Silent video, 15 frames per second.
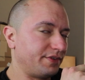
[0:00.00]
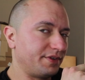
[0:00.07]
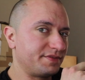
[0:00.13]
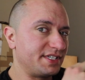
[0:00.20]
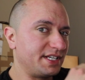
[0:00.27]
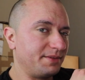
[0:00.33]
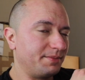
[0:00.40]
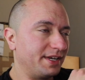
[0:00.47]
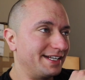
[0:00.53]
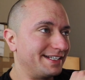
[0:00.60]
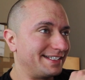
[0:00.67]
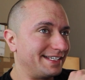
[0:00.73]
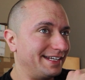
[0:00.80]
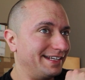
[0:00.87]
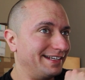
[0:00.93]

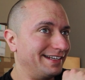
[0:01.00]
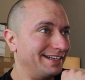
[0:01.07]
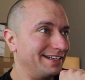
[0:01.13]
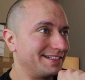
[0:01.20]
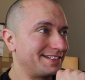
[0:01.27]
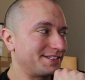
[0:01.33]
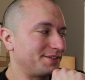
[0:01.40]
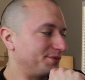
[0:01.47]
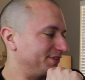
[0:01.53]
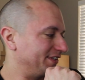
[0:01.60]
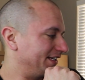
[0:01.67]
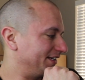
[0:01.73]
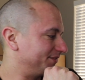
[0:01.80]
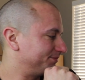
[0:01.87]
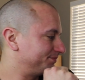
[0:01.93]
Minutes in and it's sold
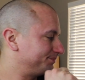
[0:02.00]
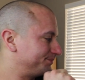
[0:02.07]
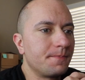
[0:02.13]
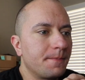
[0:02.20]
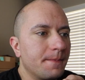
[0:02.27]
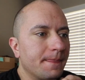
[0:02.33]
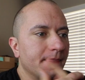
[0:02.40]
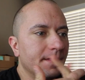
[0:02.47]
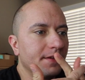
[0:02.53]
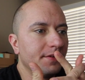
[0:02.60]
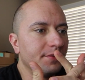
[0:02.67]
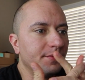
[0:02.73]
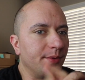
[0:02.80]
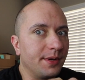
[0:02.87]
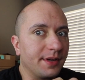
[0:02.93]
out.
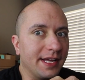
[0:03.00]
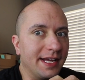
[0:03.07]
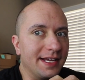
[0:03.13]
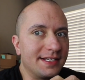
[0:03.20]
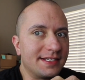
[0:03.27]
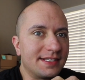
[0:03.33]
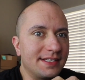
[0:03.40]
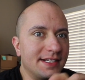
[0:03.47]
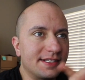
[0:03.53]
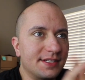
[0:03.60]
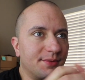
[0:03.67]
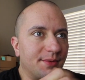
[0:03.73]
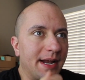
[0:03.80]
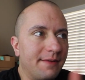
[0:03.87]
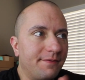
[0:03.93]
Well guys, that's a
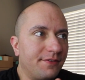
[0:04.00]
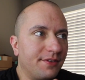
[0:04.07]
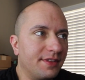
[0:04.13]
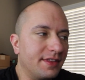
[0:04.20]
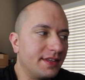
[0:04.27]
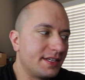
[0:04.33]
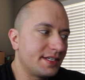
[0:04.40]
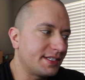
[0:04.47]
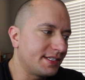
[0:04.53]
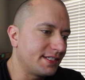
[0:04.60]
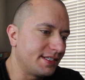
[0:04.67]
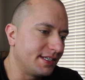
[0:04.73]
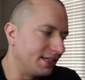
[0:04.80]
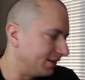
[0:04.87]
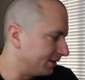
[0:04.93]
wrap for
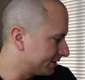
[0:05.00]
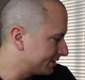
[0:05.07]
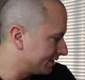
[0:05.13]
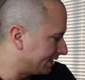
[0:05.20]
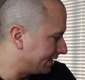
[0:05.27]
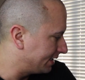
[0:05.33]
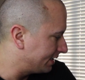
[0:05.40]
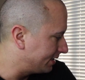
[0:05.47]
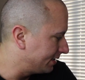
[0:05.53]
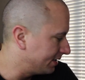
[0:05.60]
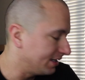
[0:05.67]
this, it looks like.